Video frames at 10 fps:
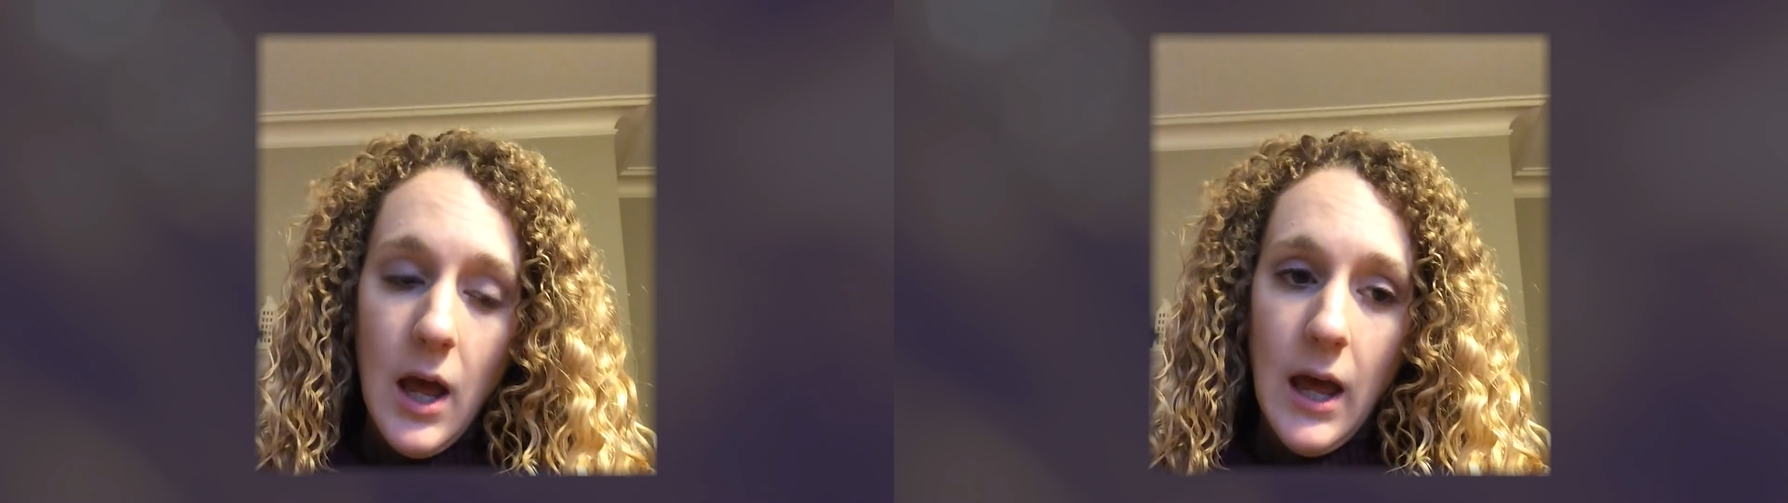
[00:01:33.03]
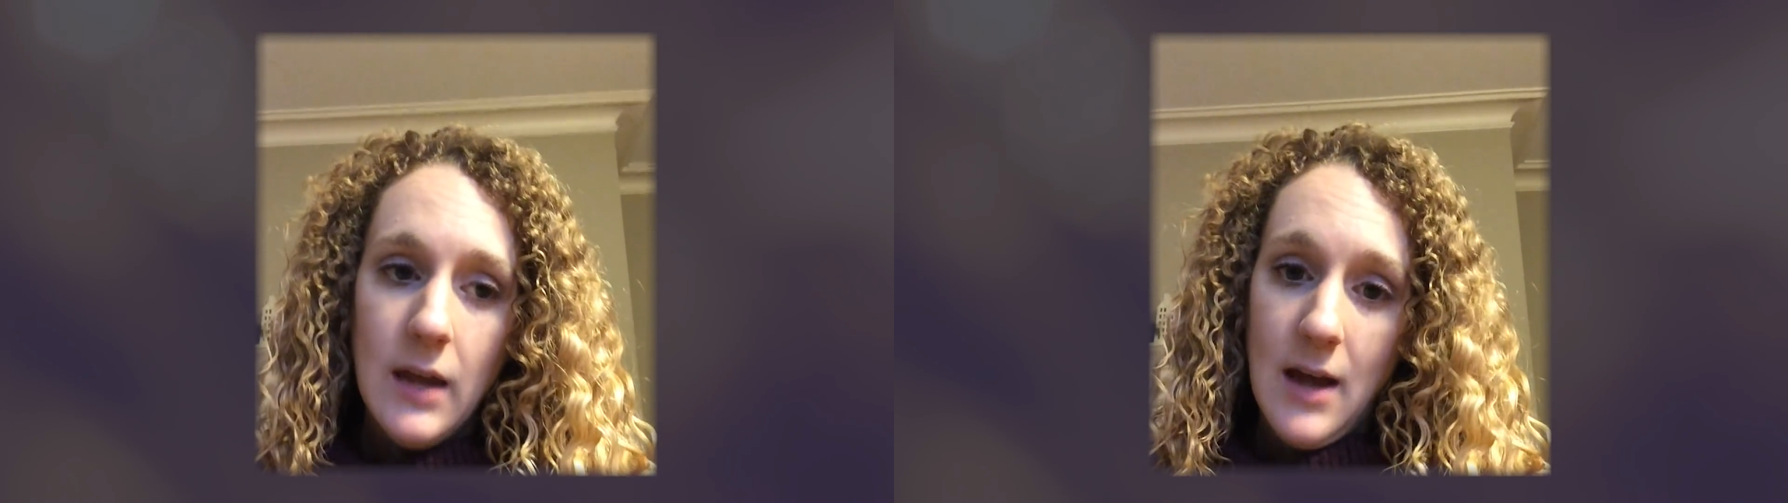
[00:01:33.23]

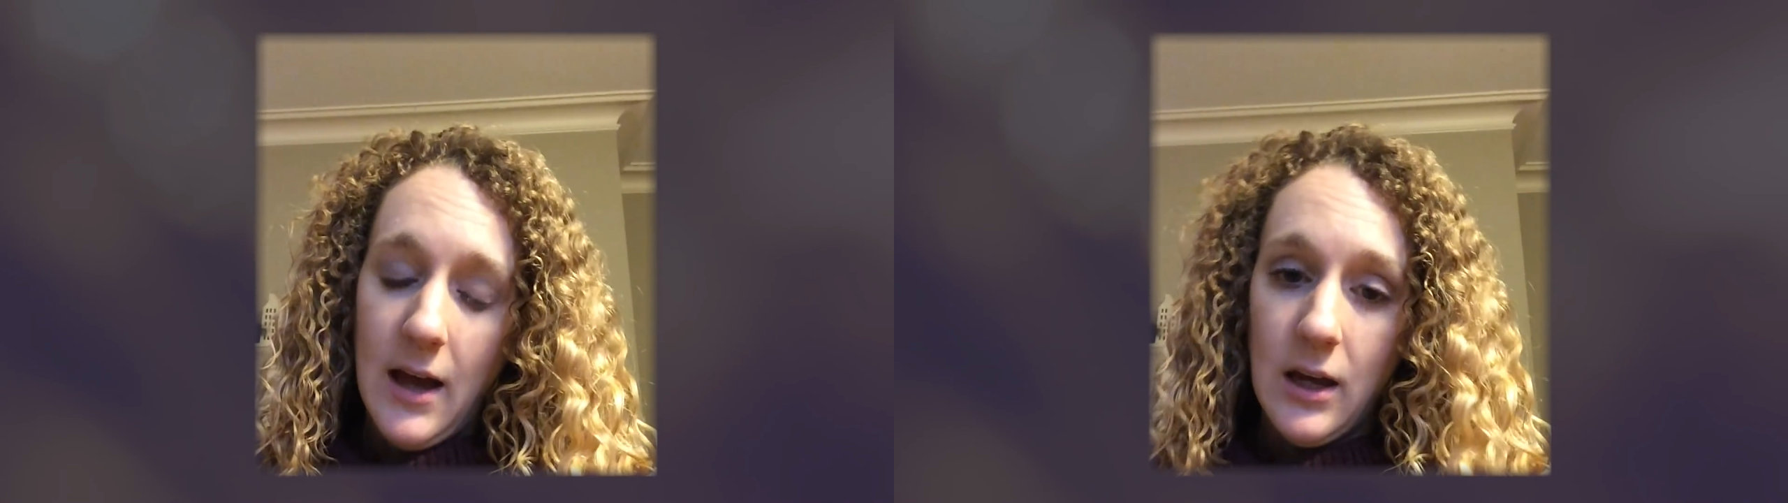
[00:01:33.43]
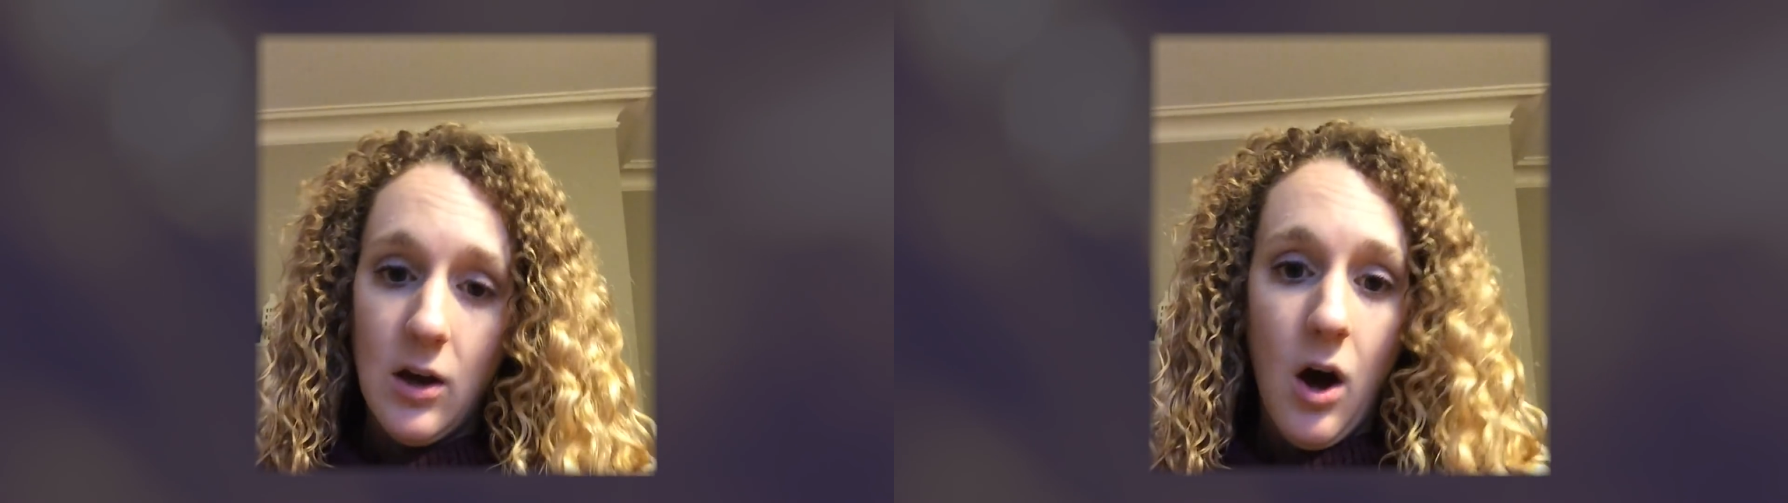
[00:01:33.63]
and
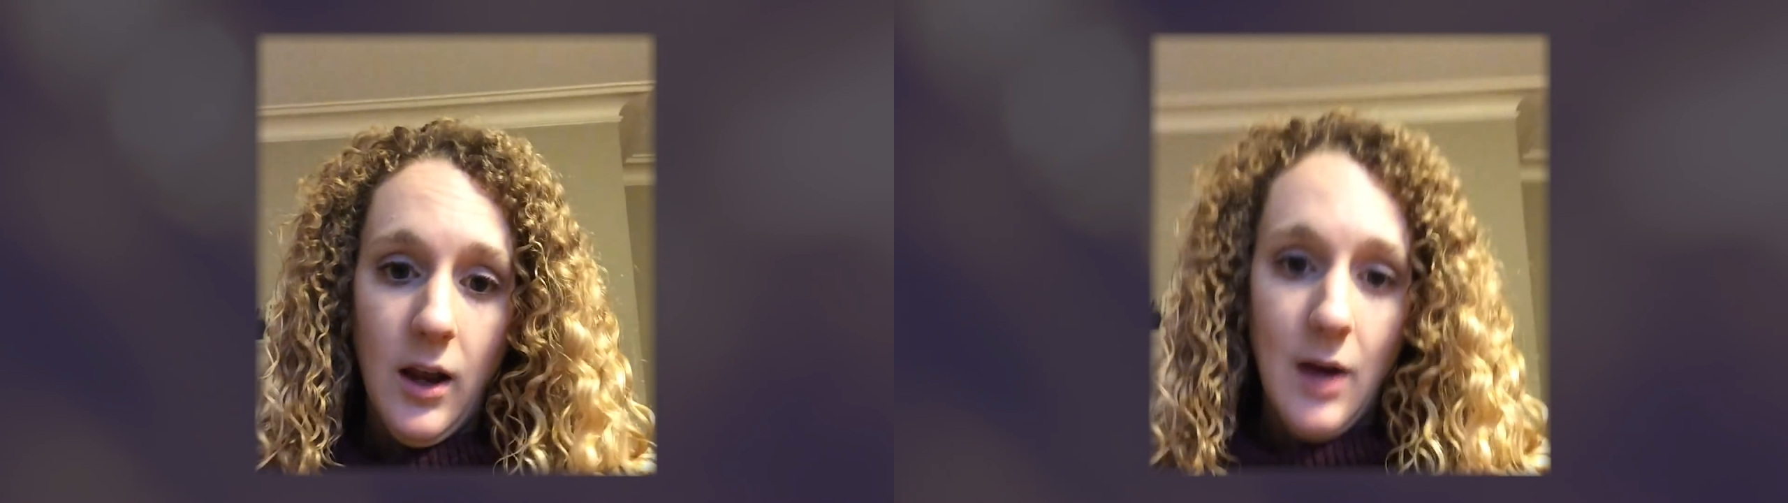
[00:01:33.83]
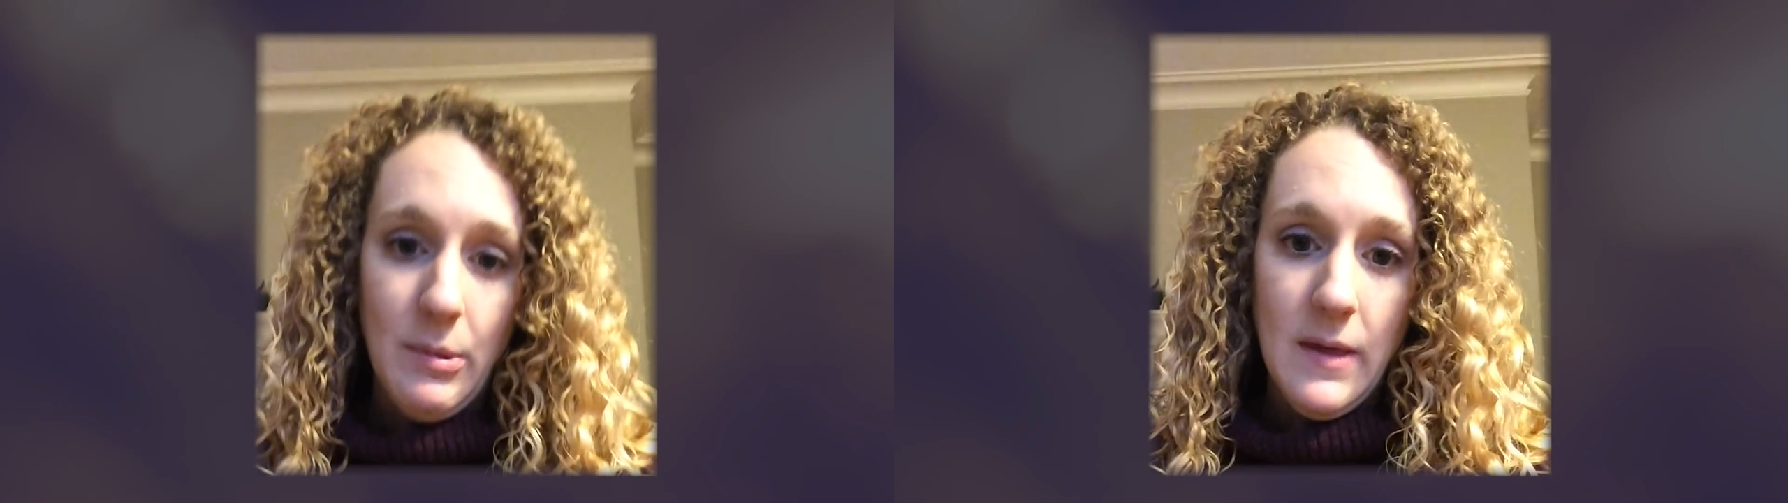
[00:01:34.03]
not get
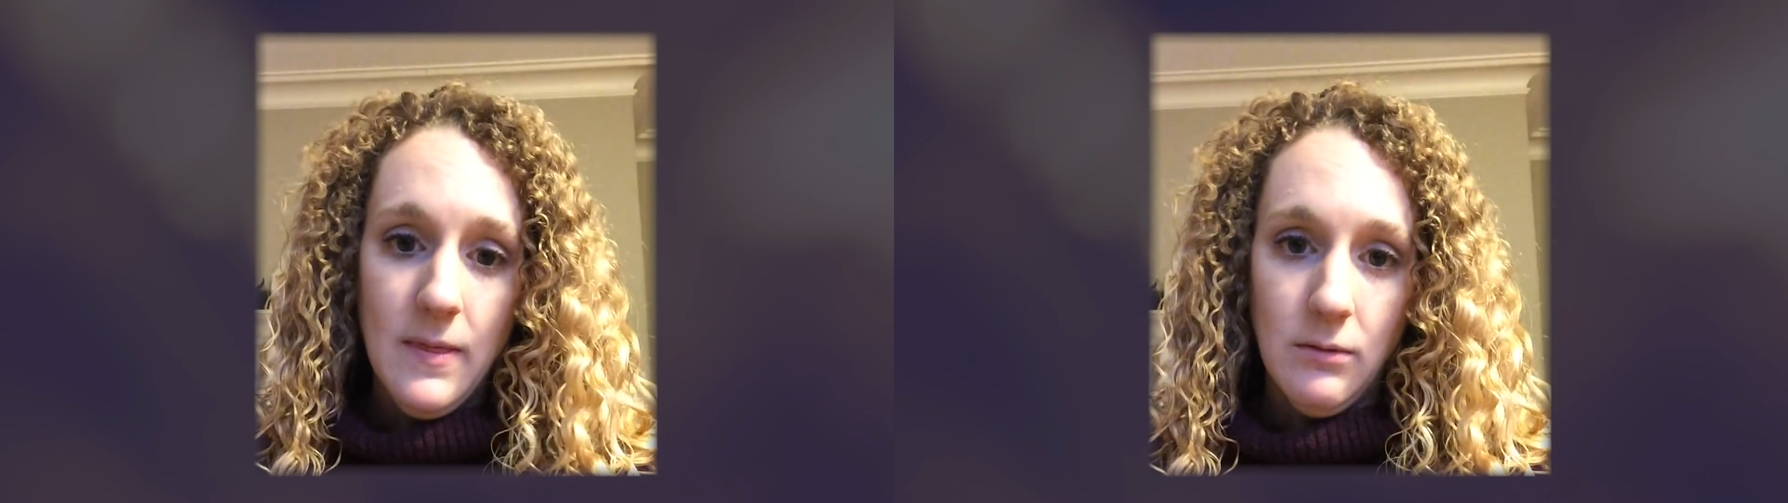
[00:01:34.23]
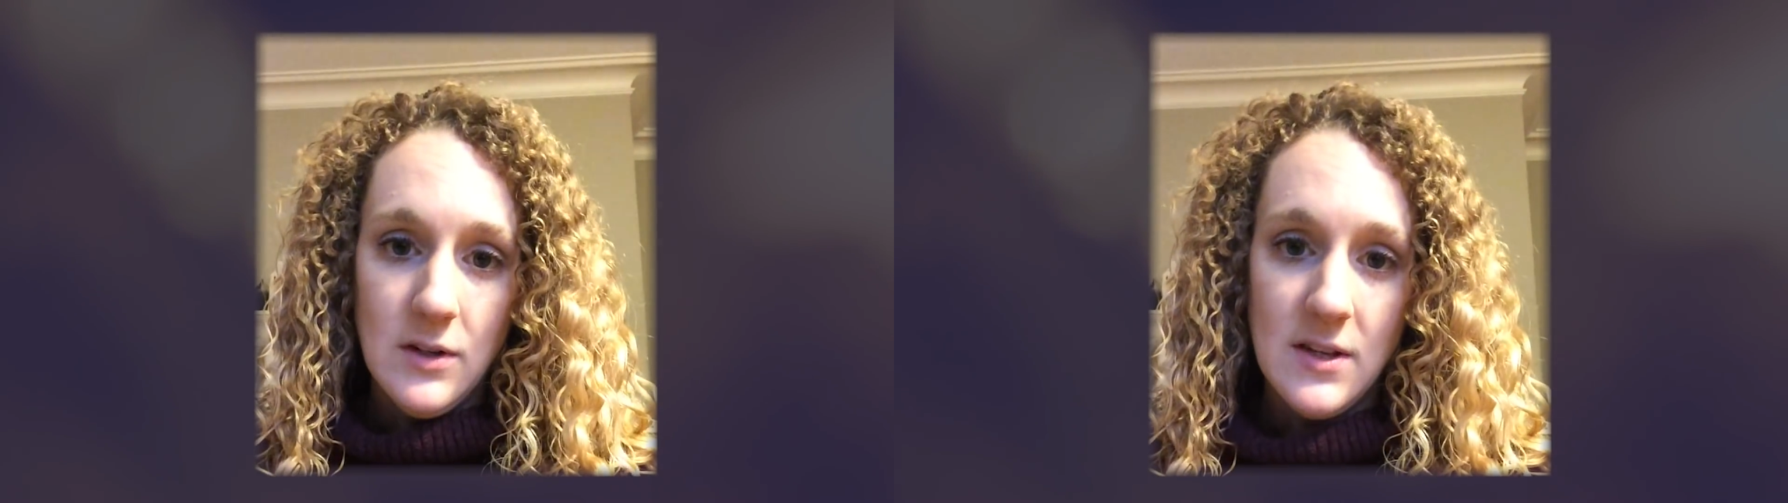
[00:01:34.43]
caught up
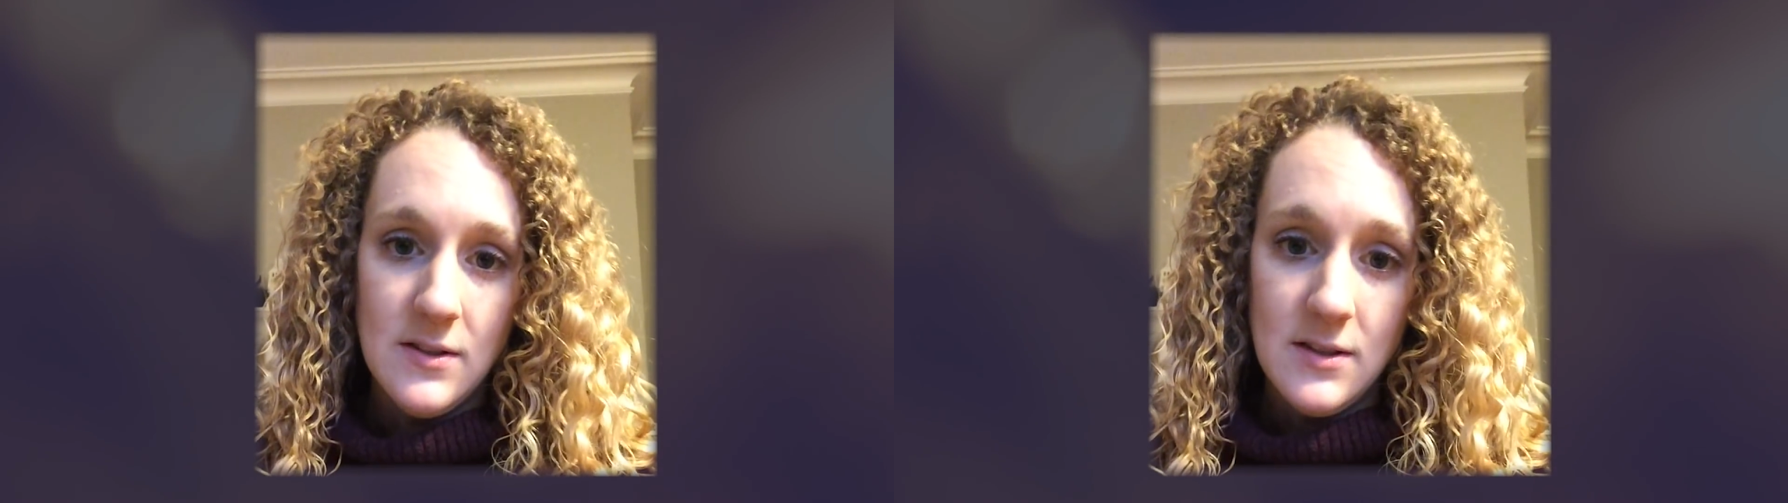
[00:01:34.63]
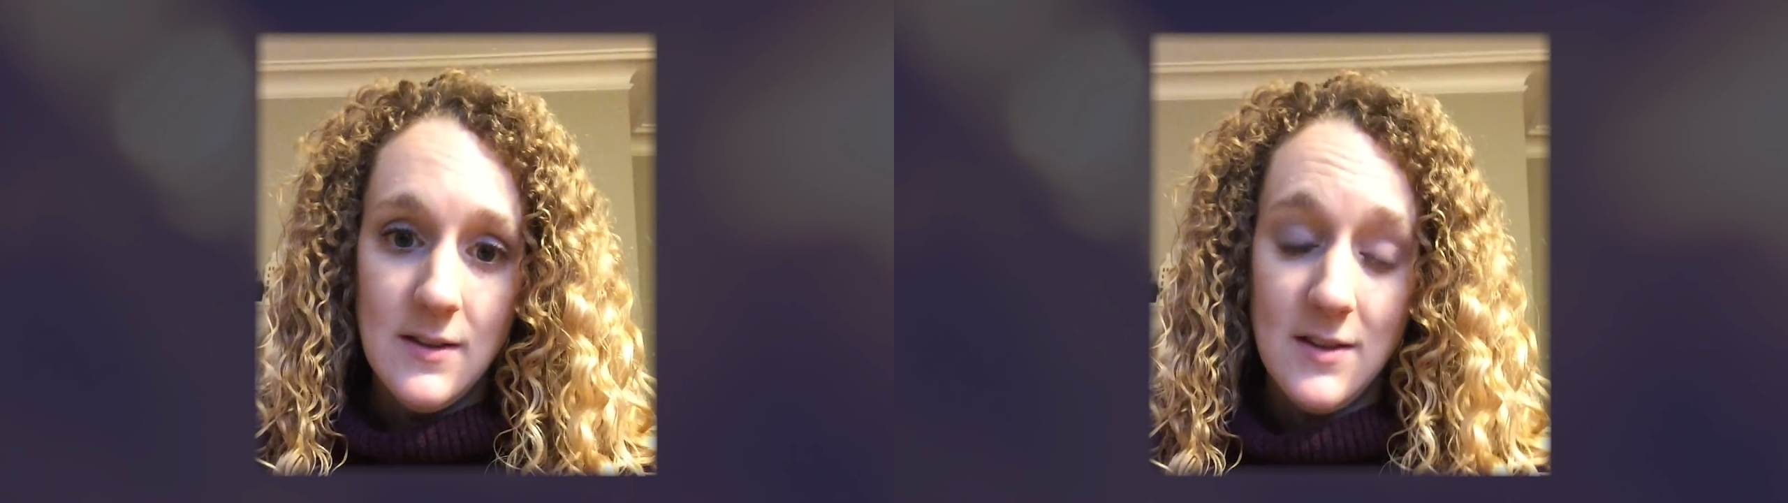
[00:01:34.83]
in the
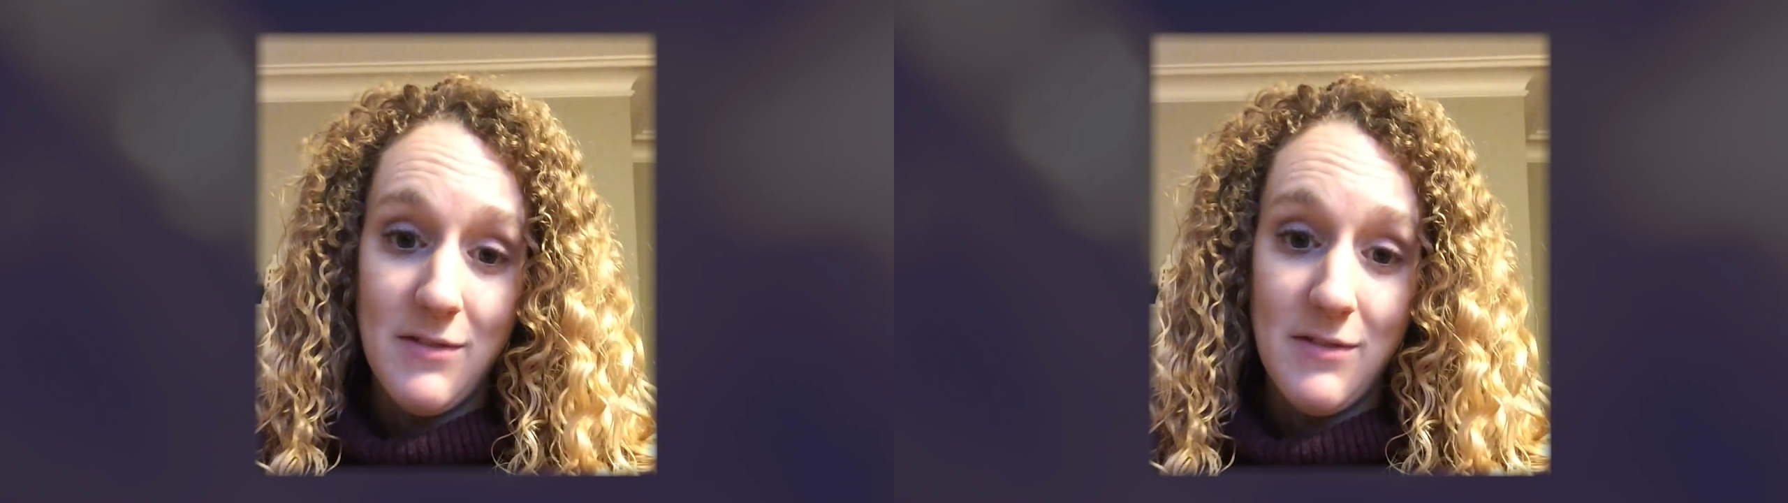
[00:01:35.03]
resistance